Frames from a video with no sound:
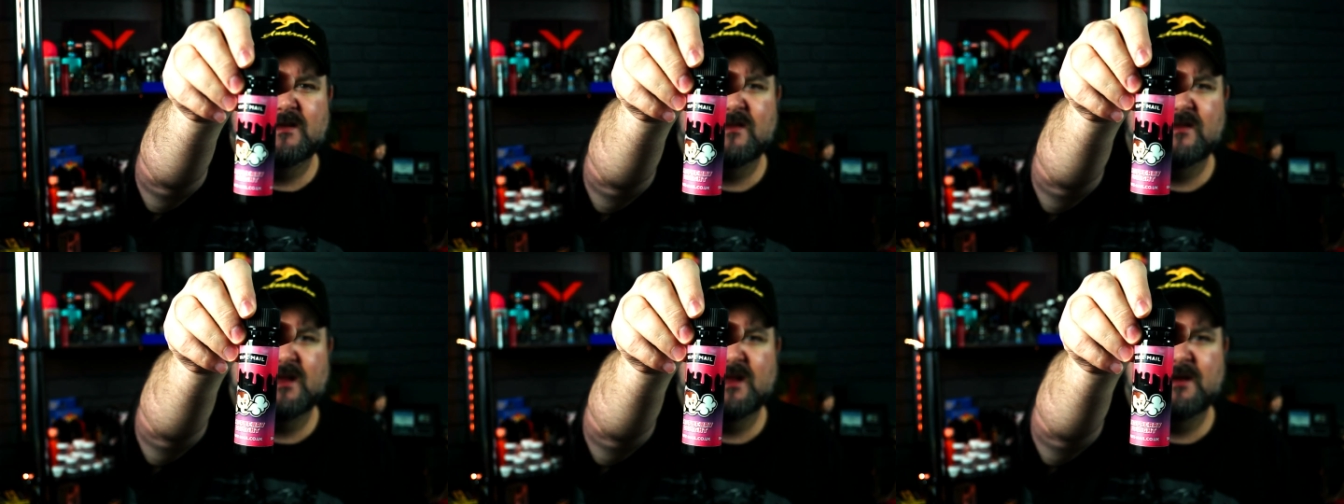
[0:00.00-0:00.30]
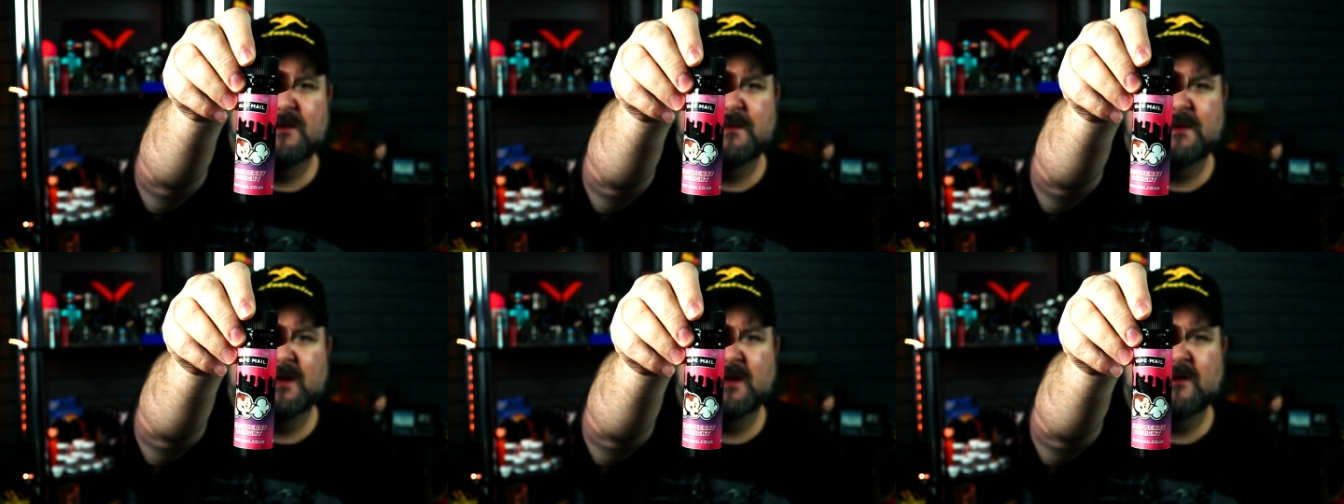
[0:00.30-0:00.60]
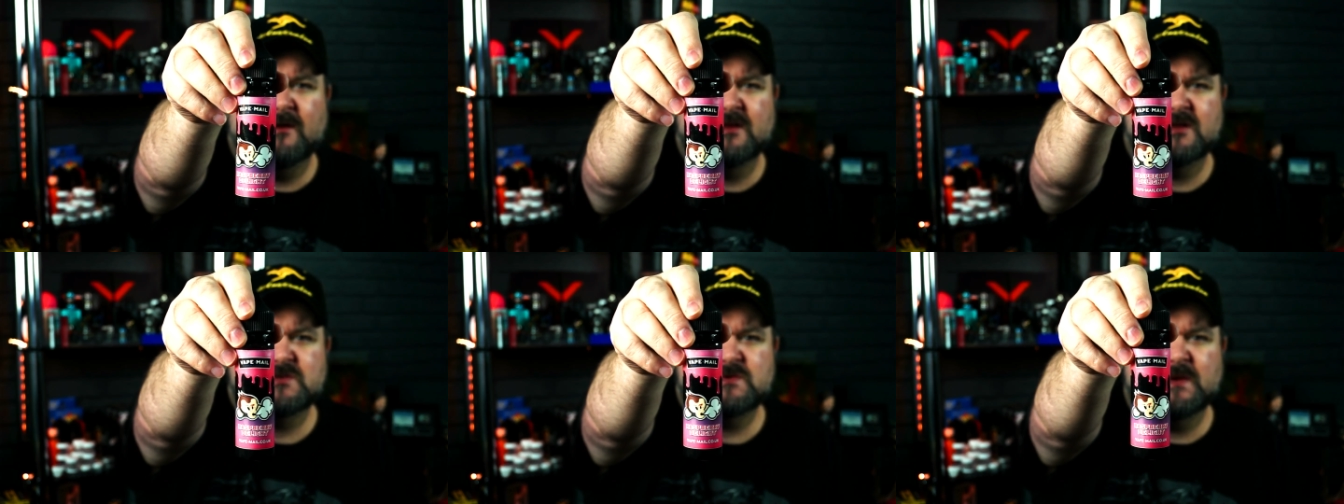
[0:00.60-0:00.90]
There we
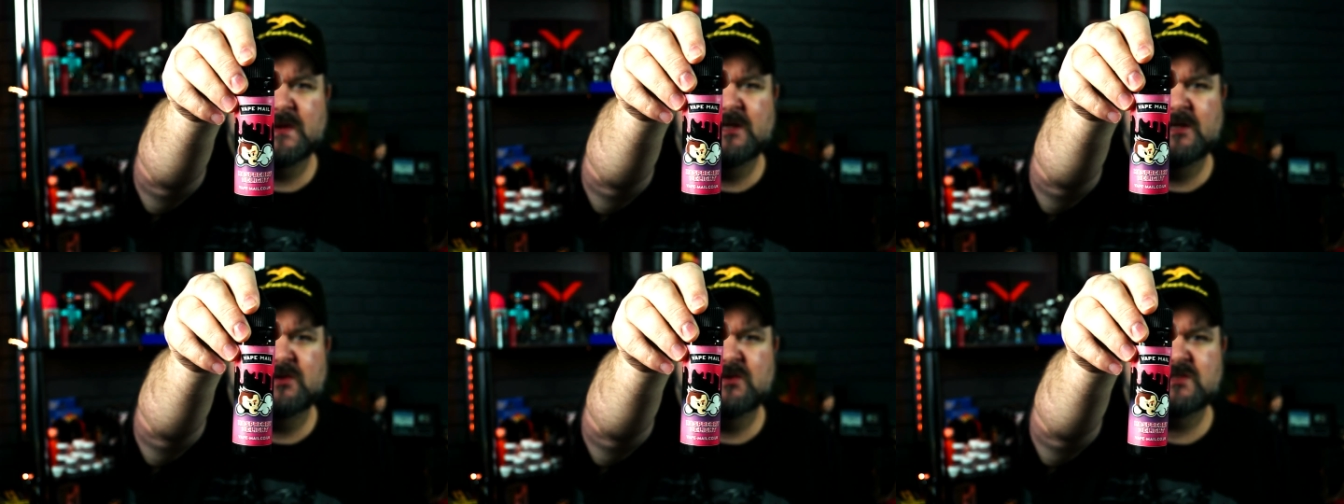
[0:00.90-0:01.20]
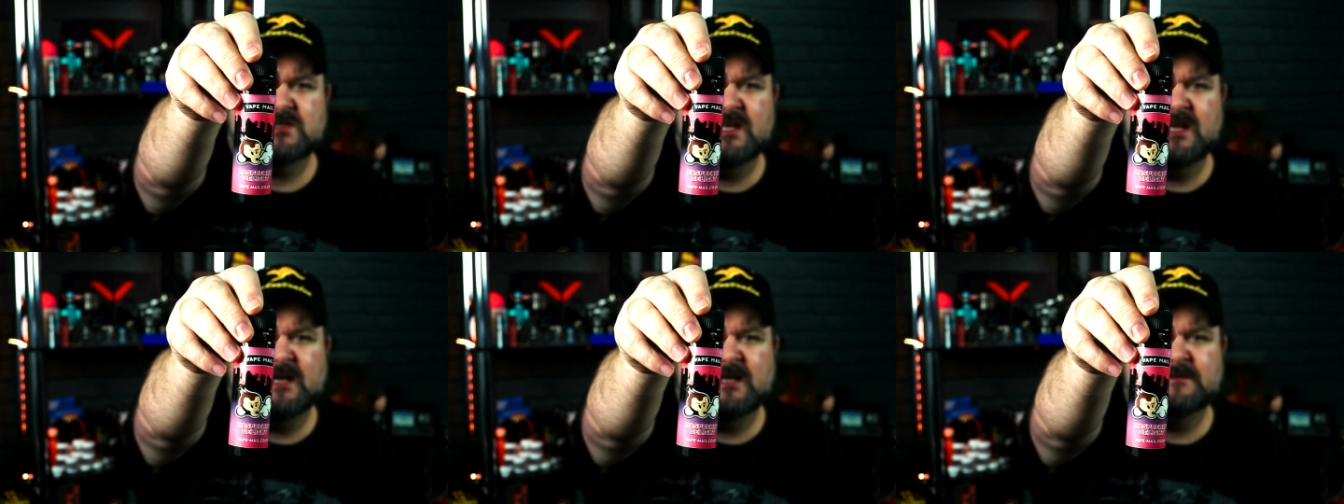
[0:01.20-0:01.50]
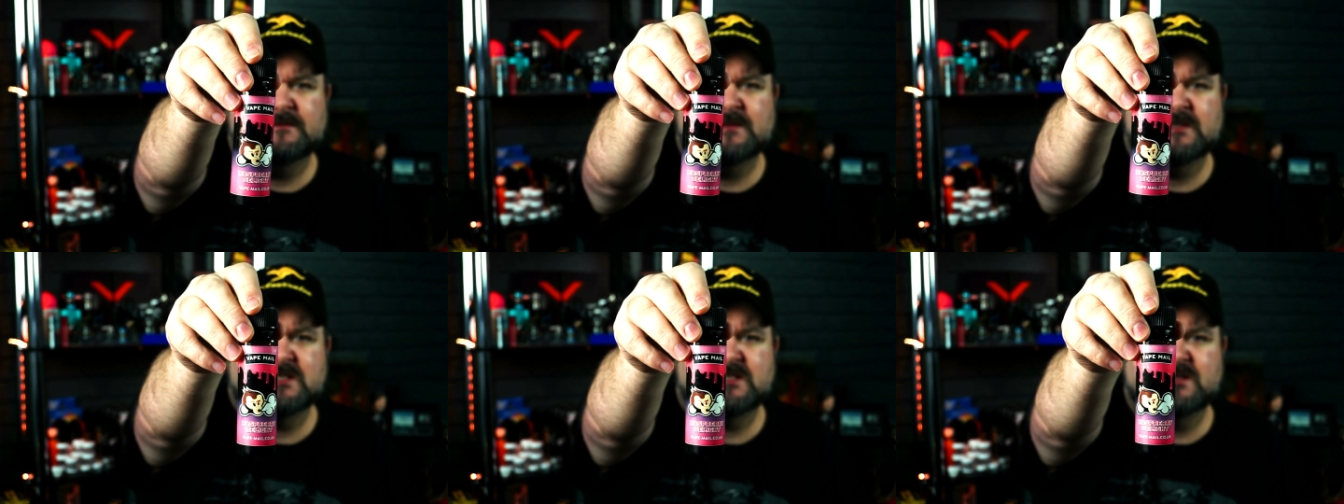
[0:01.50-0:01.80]
go. That's what it looks
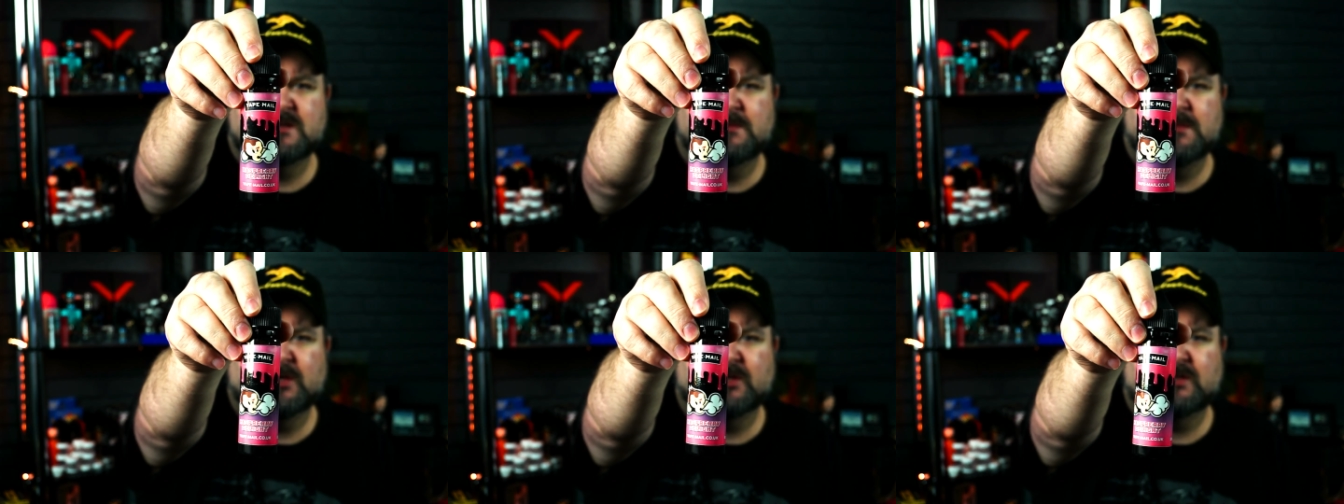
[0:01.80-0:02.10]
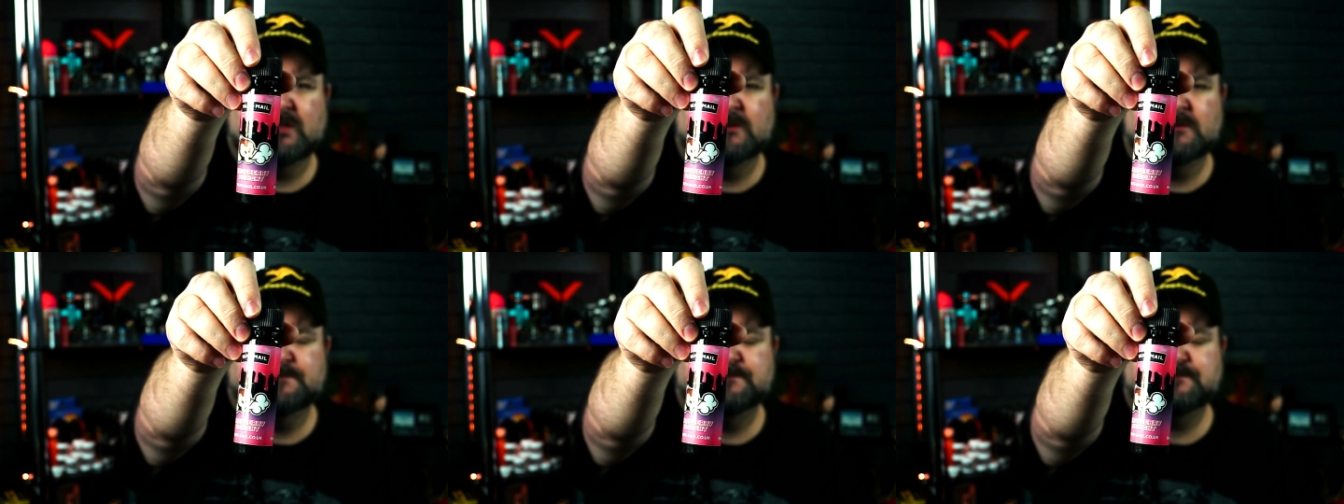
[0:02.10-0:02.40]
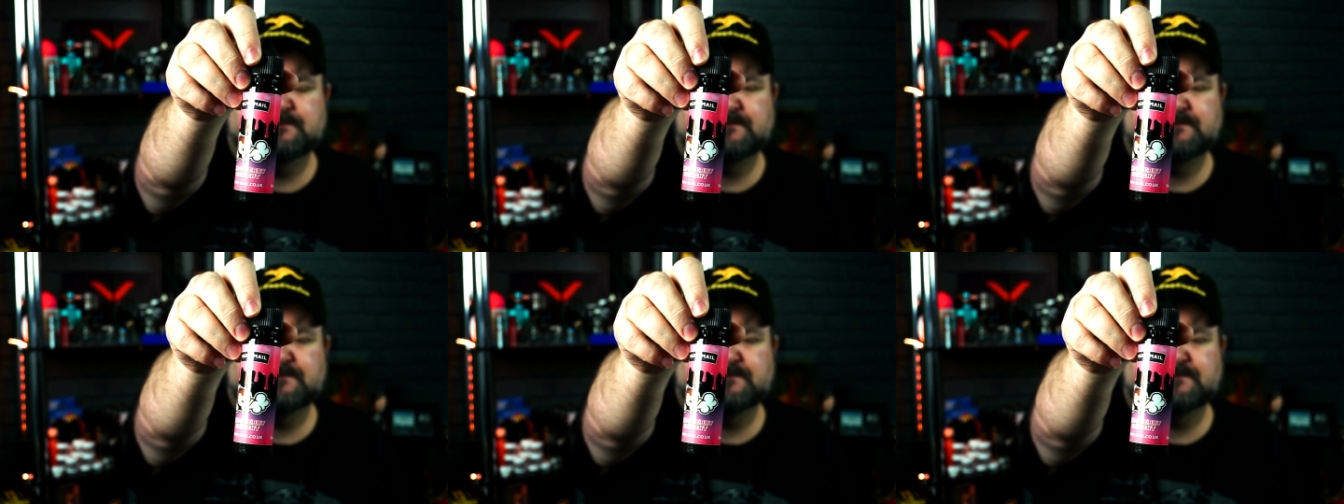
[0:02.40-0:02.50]
like. That's the bottle.